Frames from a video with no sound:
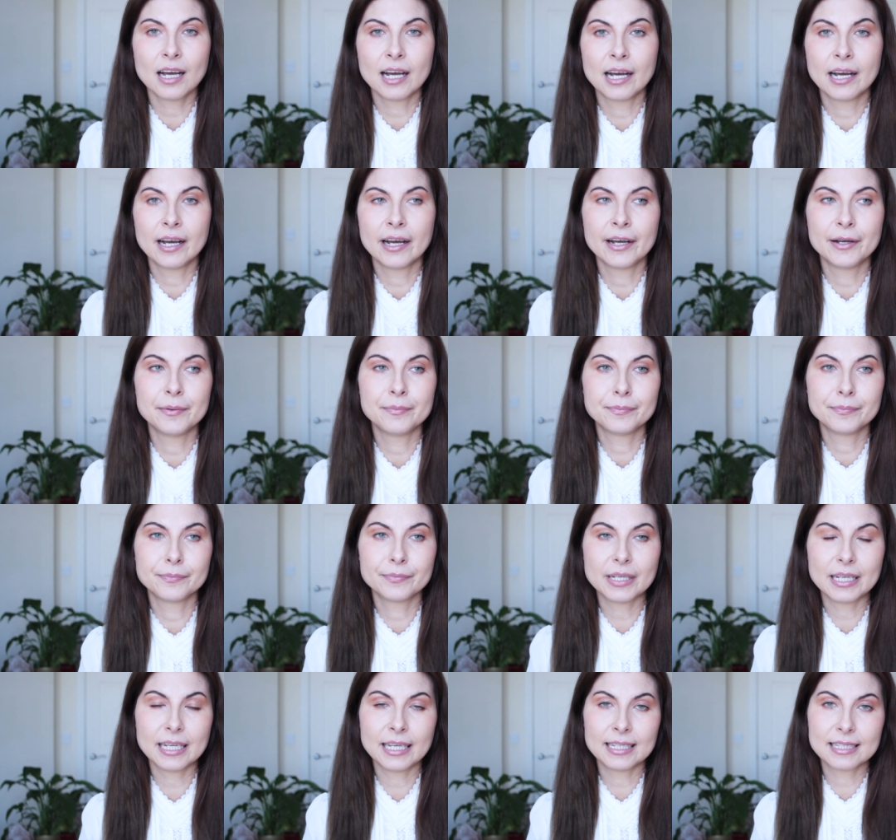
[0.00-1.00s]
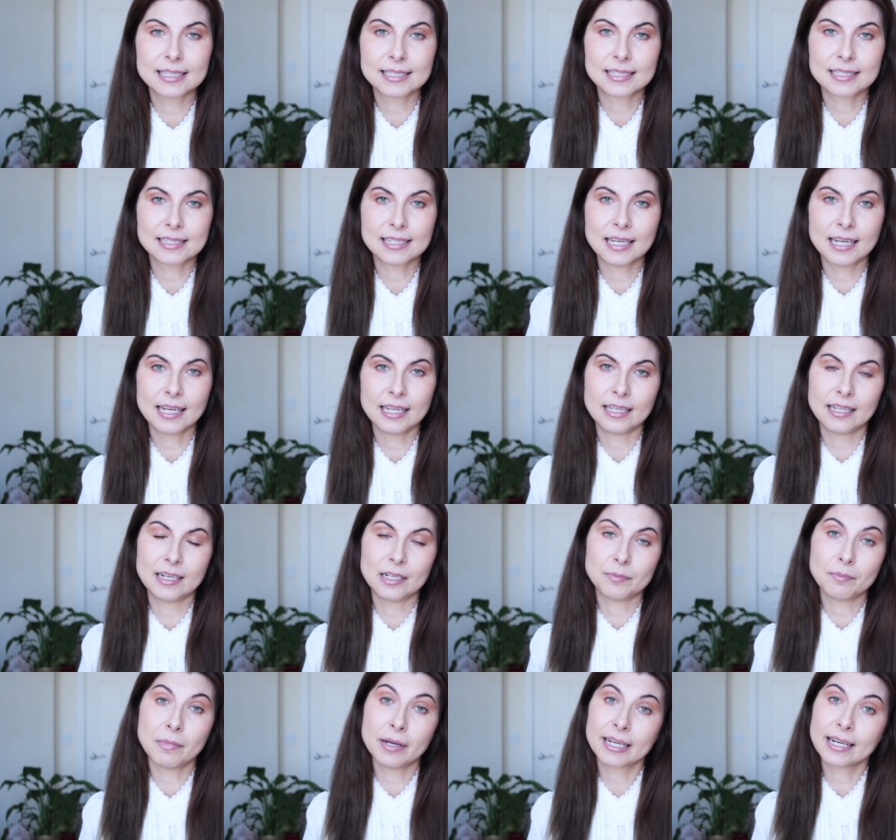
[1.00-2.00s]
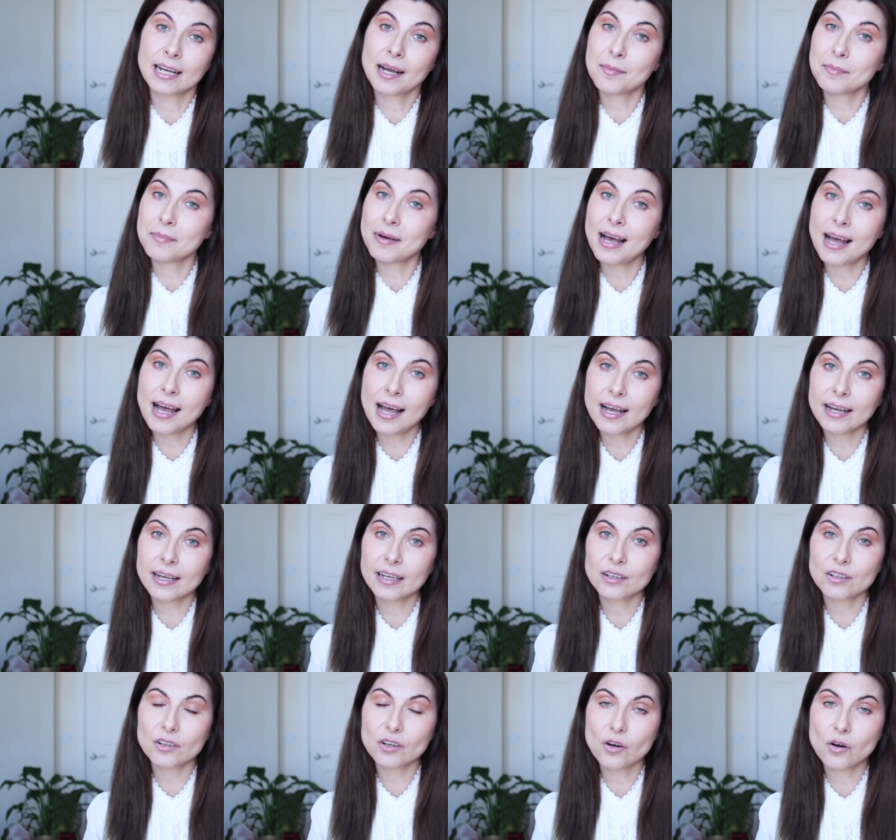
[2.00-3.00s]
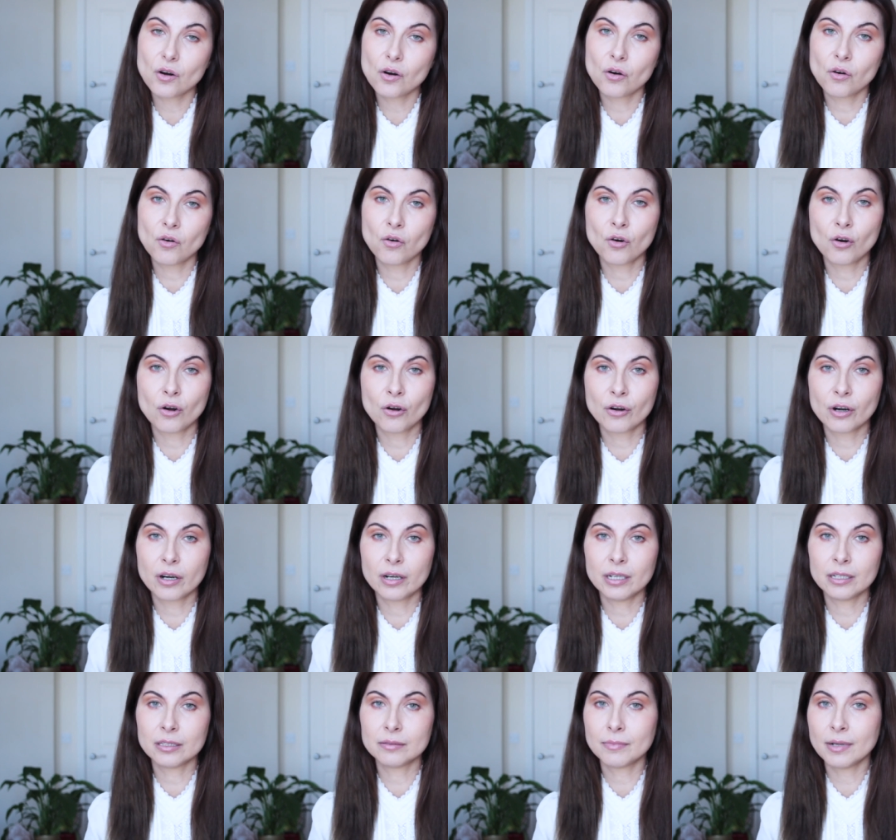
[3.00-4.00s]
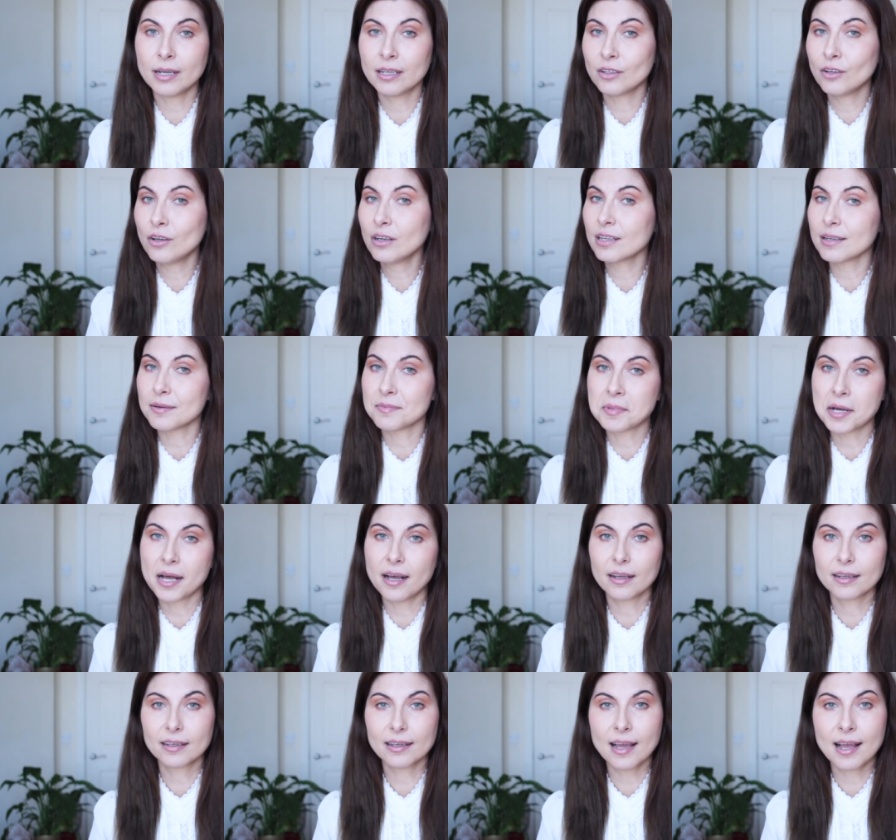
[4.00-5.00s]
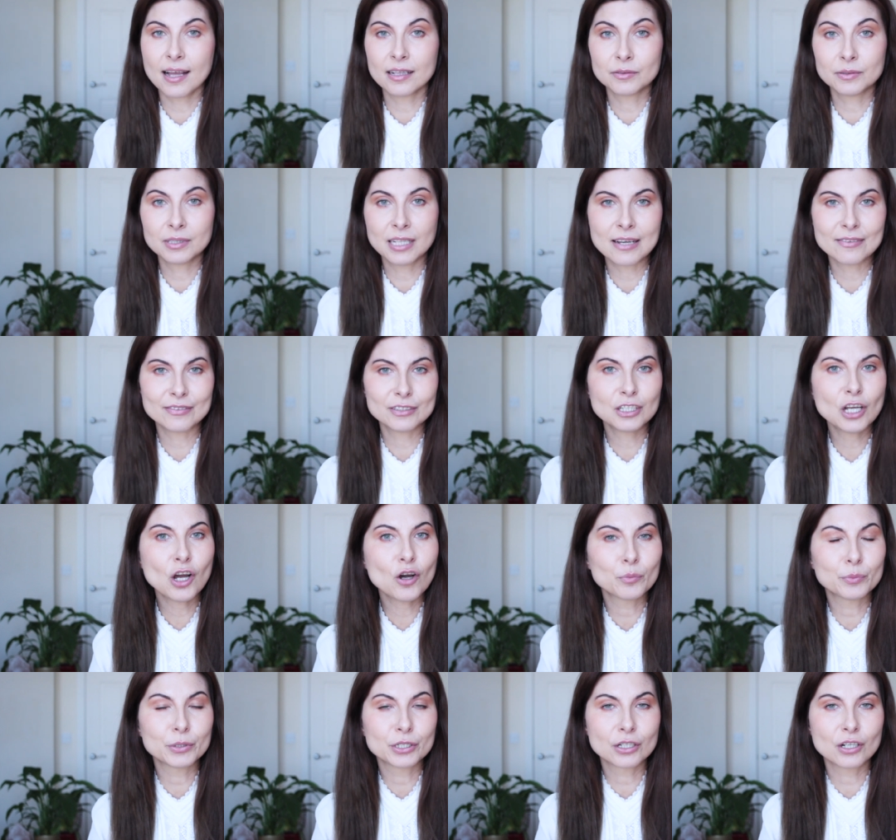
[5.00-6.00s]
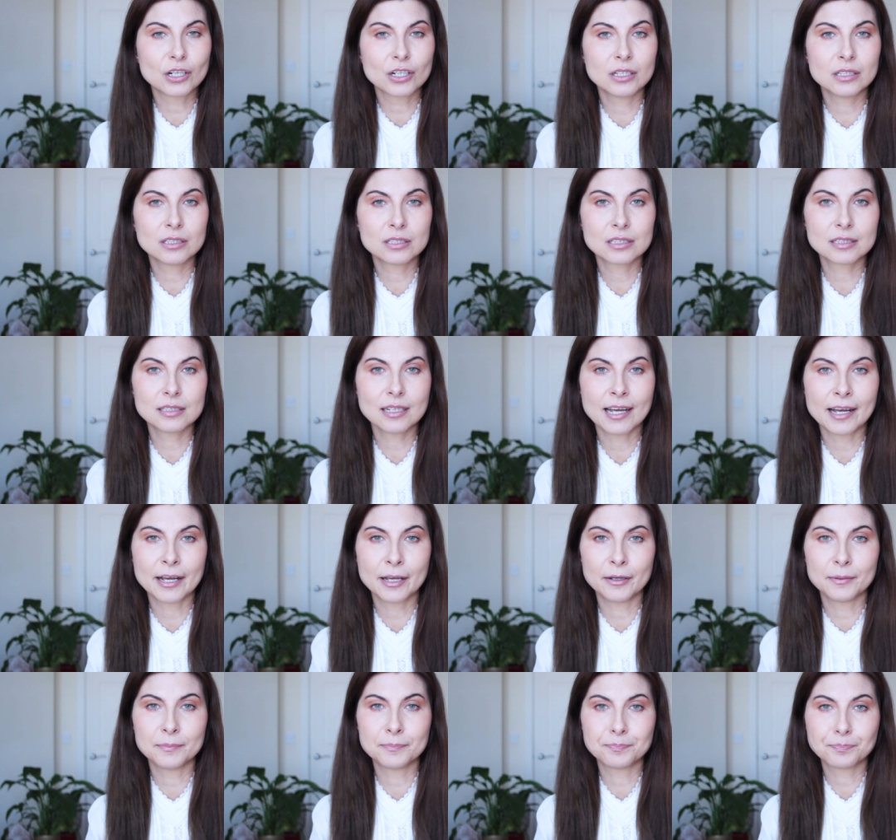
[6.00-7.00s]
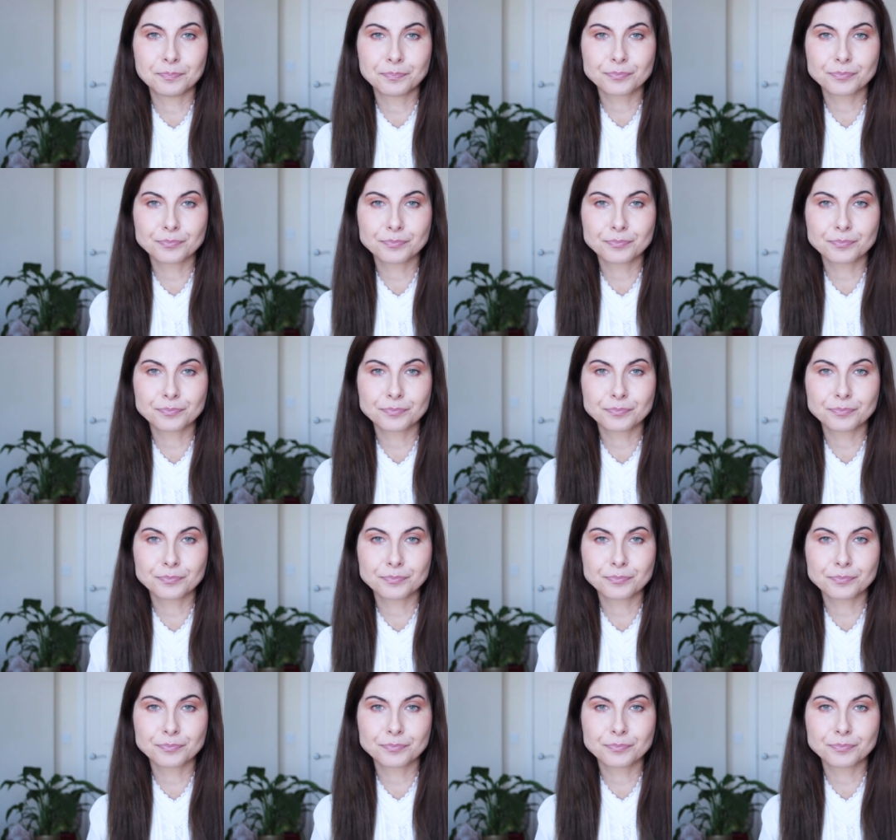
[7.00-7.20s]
Um, it said that it might come back or it might not come back, and we never know, because um,